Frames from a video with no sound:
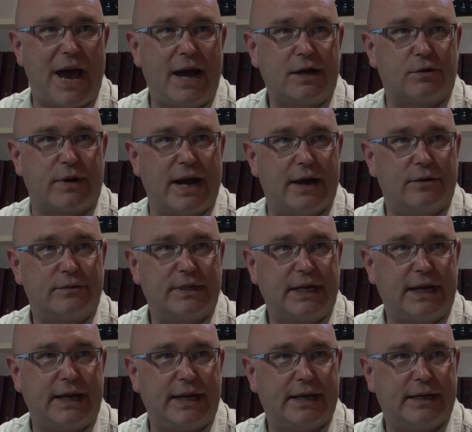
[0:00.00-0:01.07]

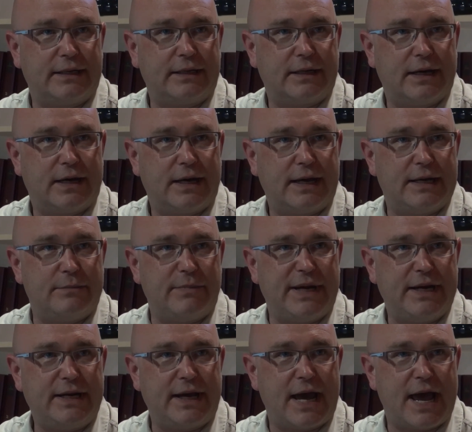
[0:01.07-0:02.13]
background in
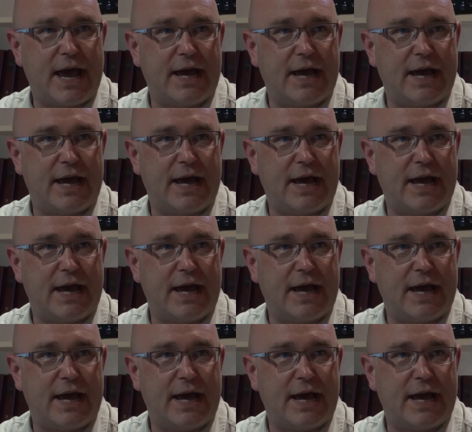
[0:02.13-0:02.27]
media,